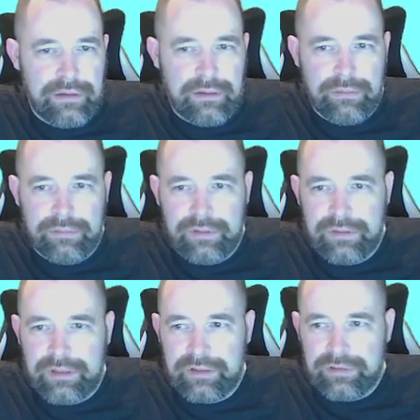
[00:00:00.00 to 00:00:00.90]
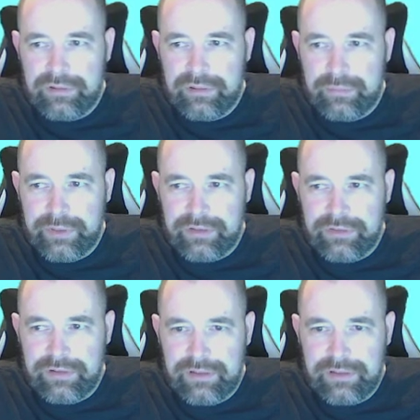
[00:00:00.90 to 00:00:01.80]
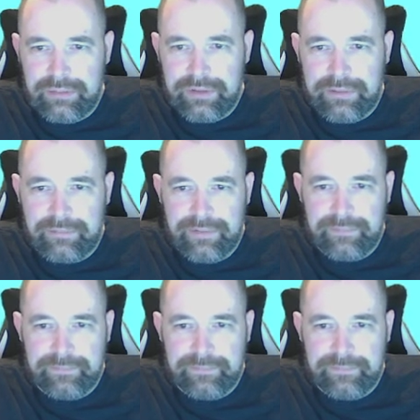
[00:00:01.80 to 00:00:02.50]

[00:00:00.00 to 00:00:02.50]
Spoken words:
a larger picture there. There we go. Right.